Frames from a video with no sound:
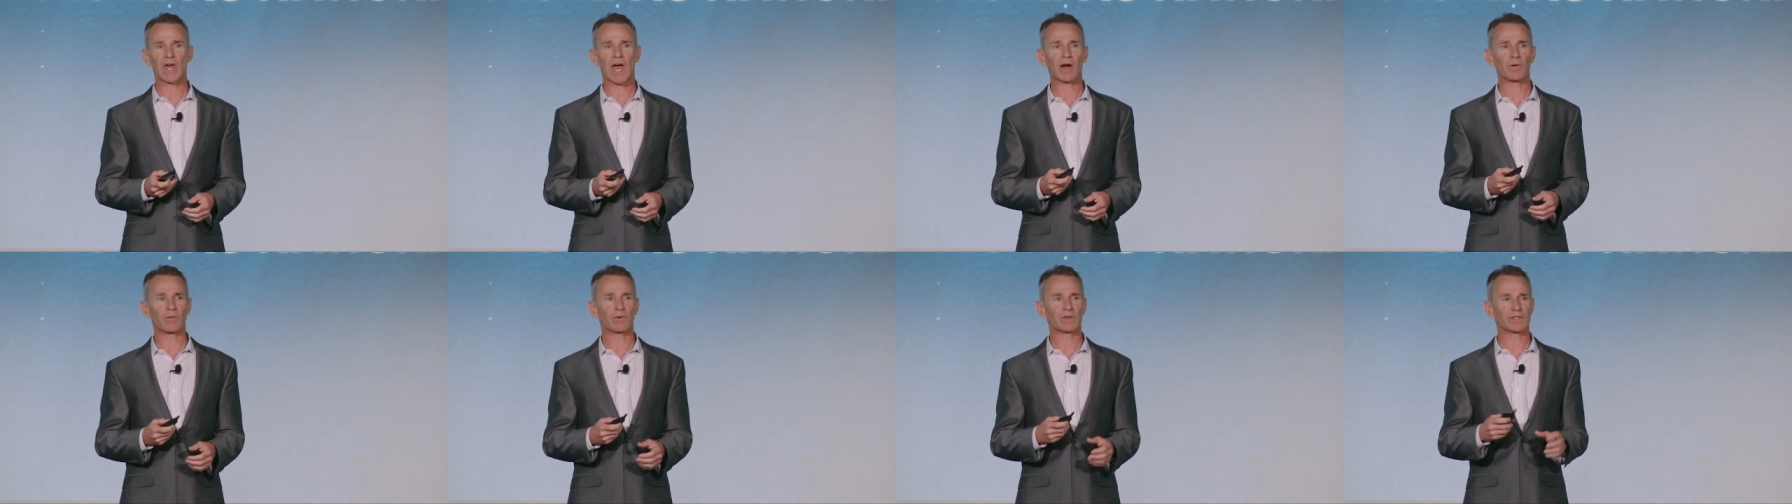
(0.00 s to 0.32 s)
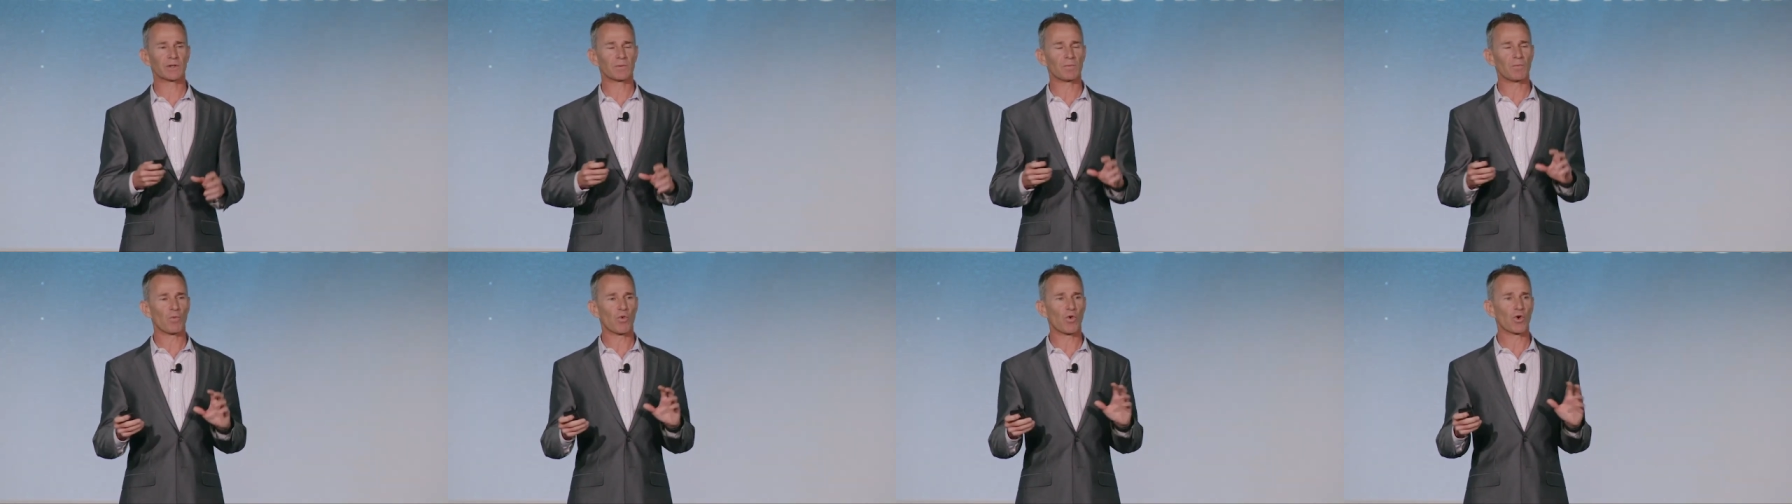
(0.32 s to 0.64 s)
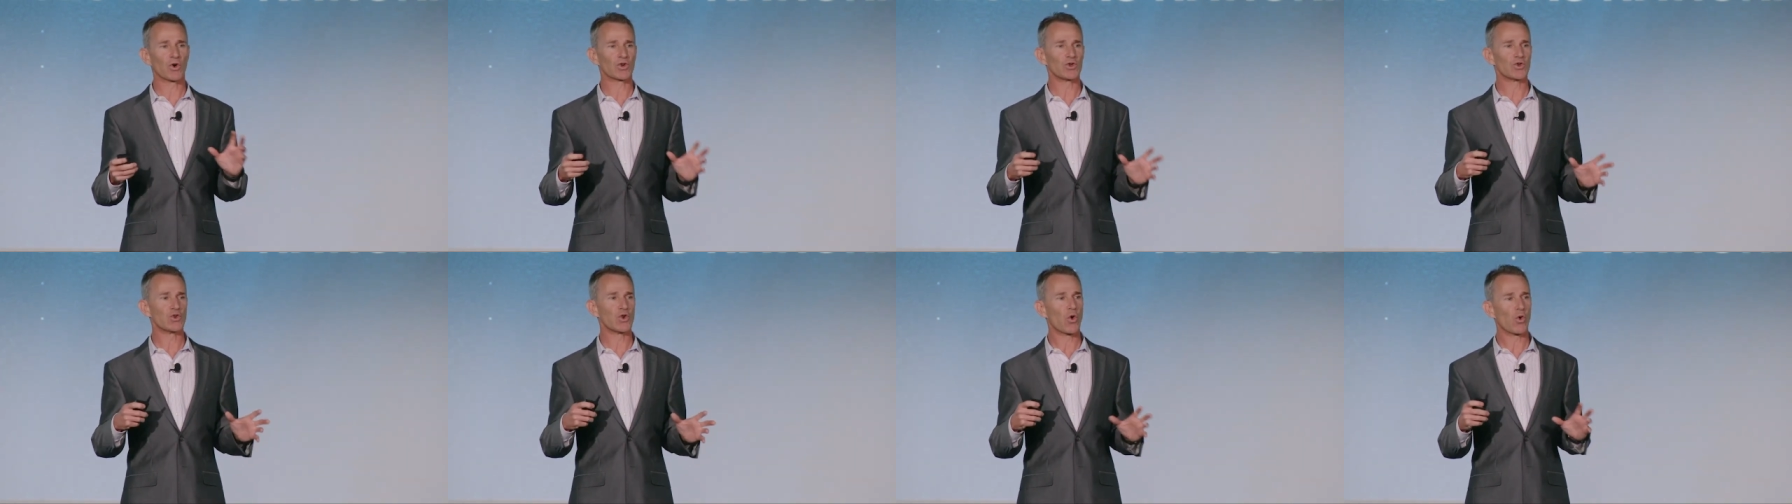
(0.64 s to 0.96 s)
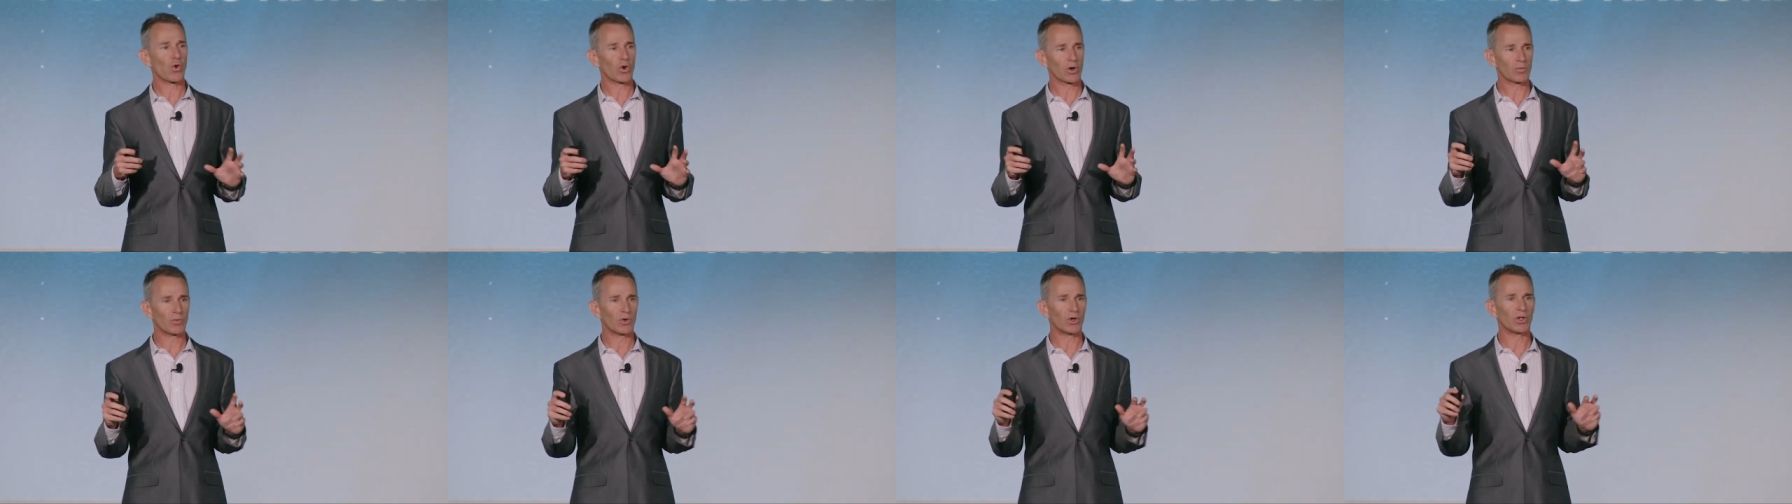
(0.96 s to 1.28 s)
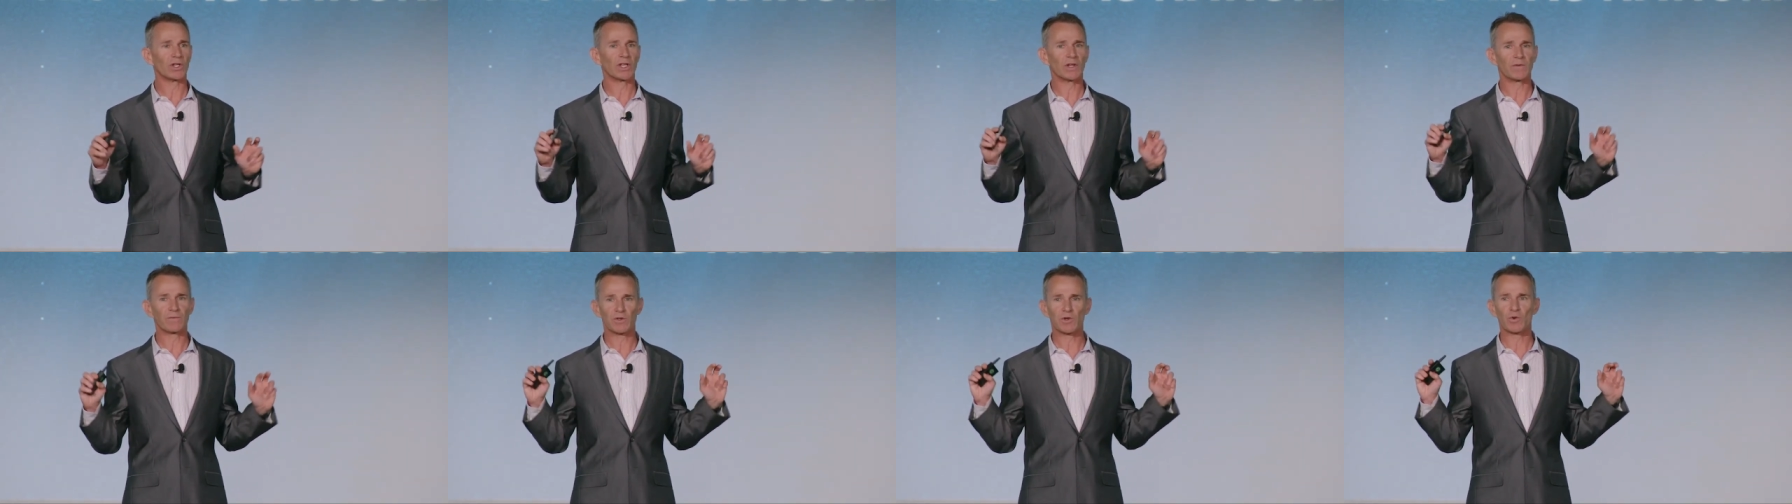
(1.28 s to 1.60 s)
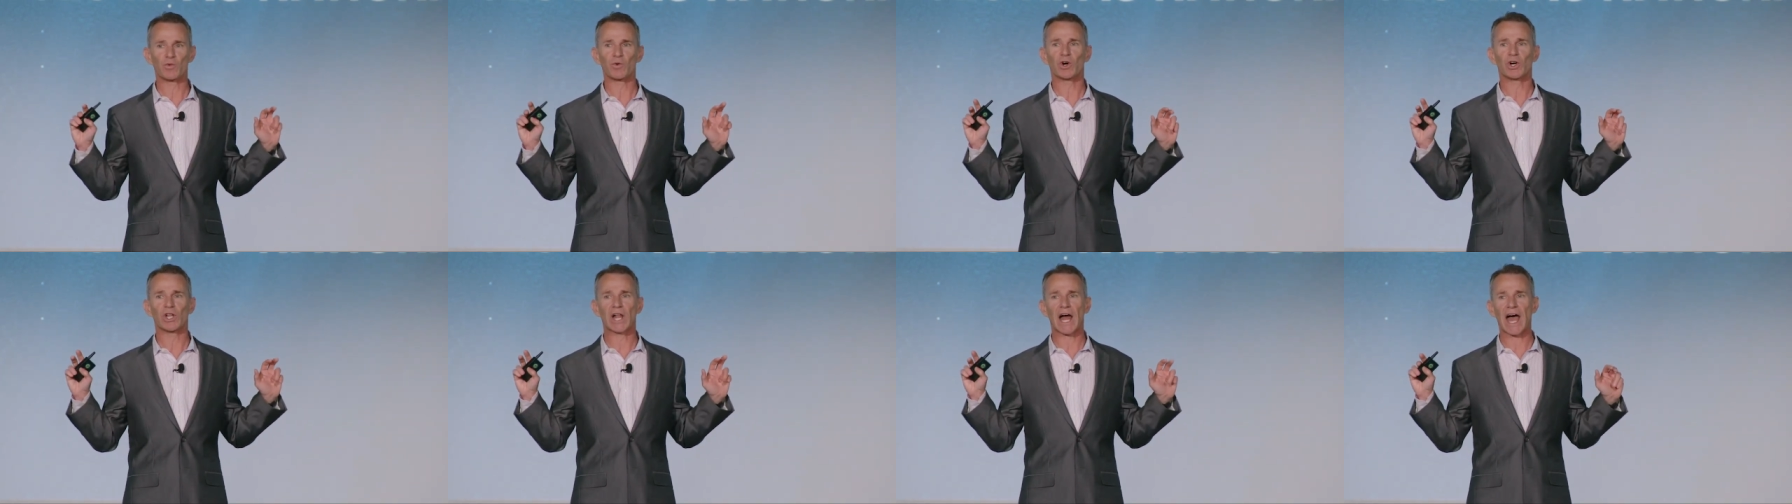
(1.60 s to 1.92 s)
That was a more normal, if
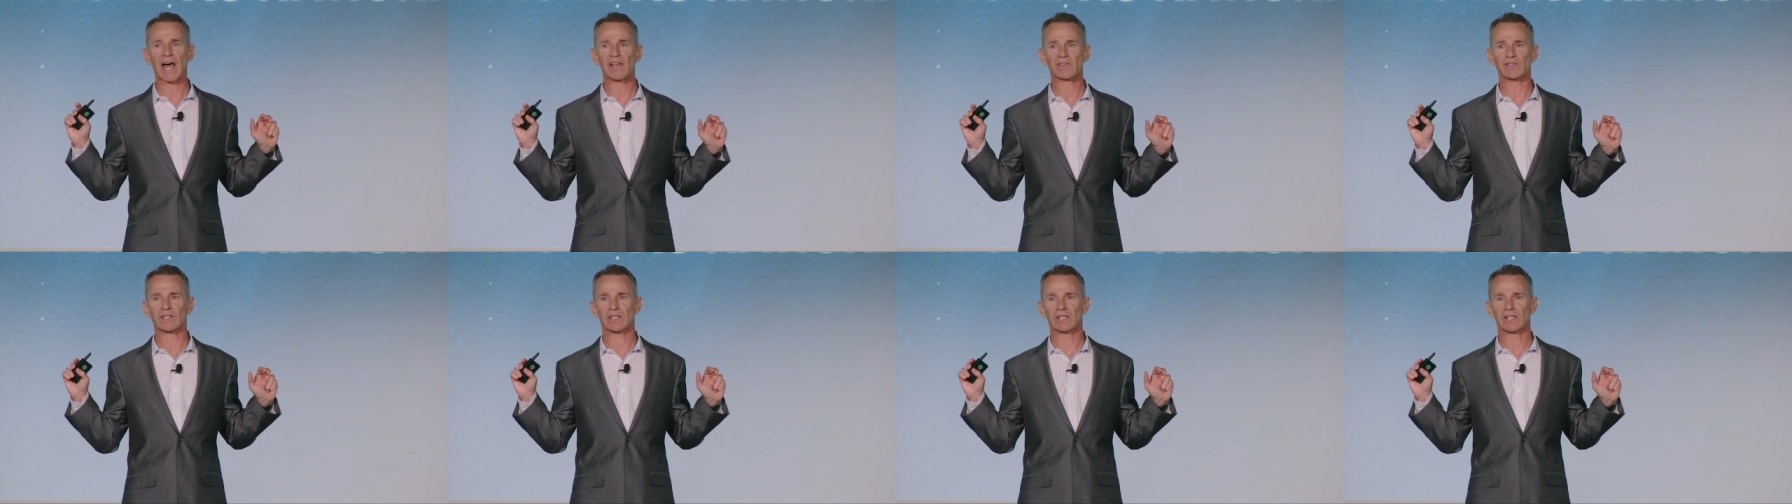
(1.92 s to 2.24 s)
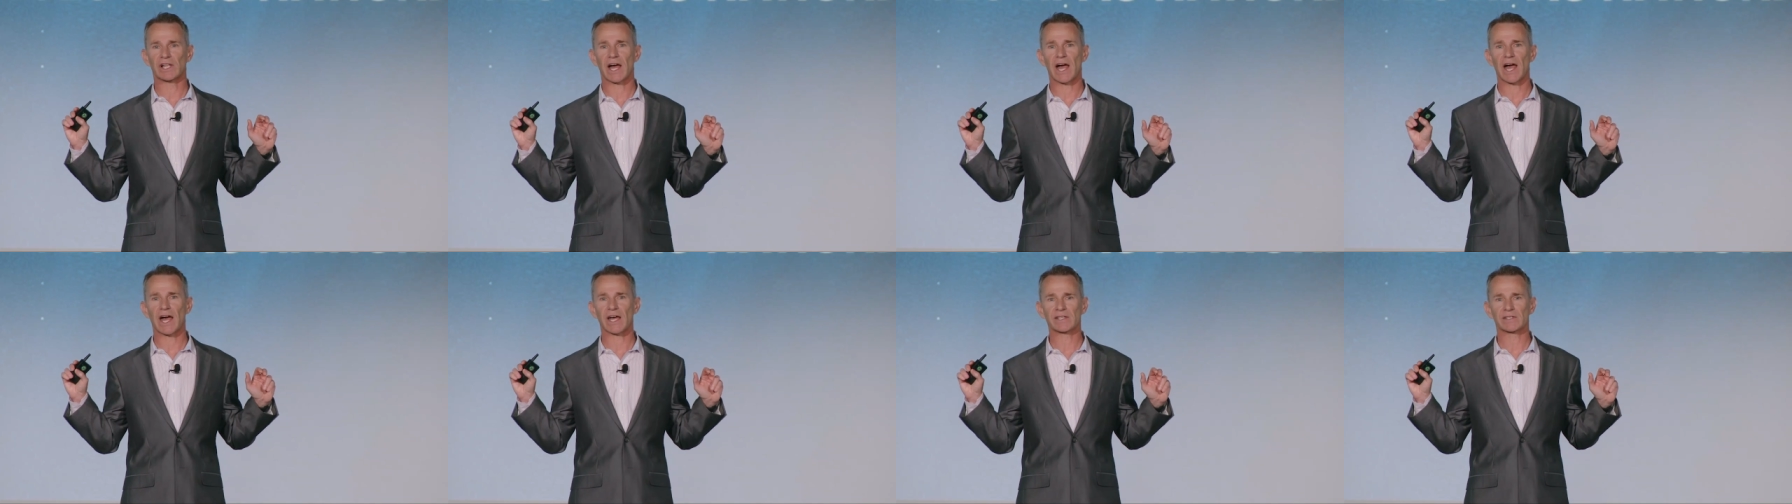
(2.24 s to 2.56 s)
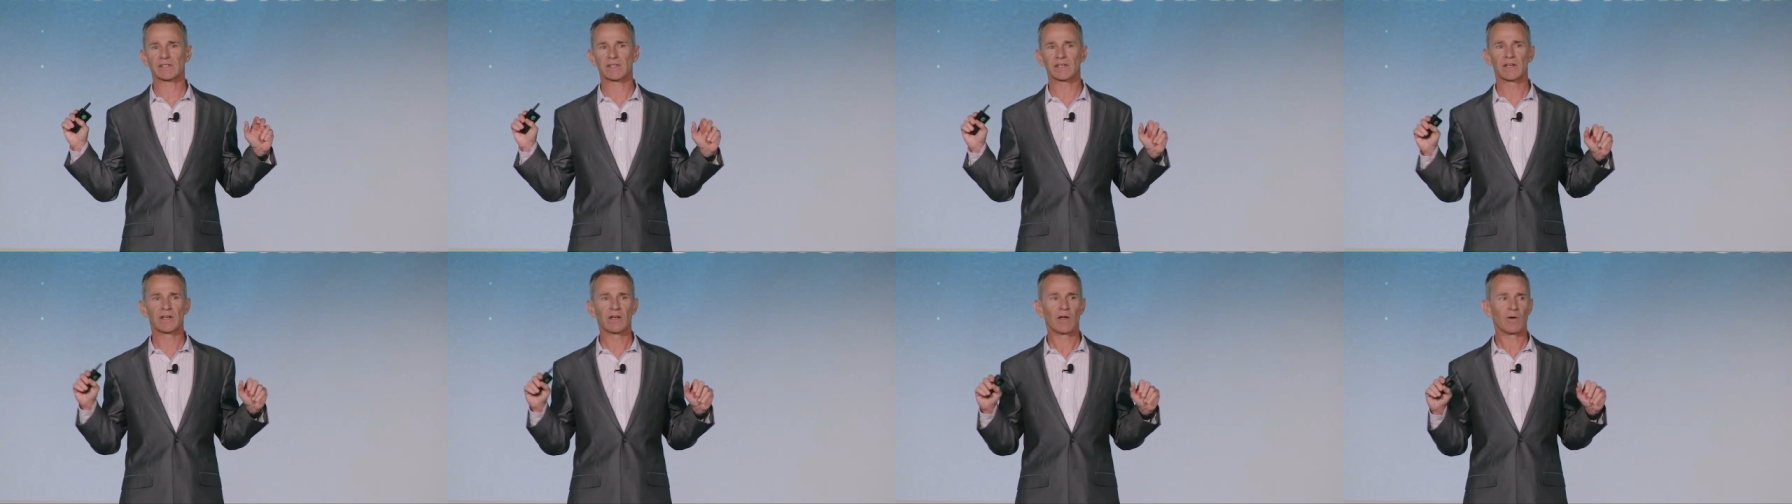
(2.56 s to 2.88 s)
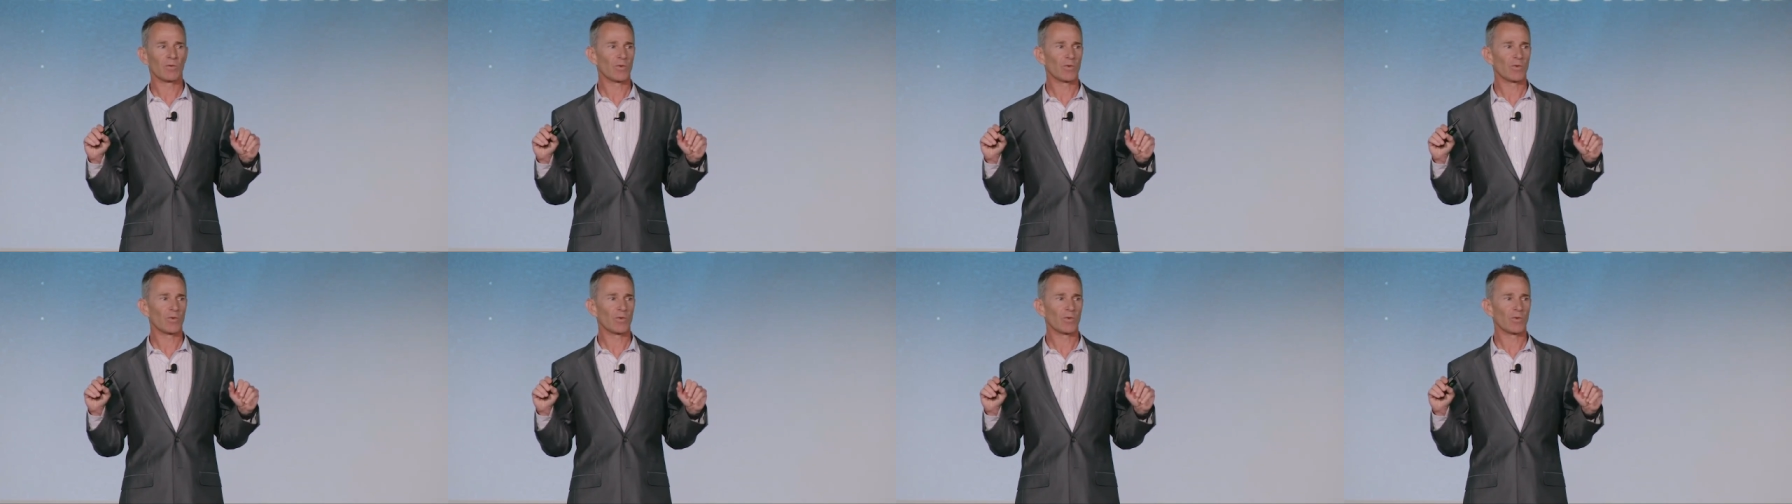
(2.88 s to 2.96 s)
you will, asset class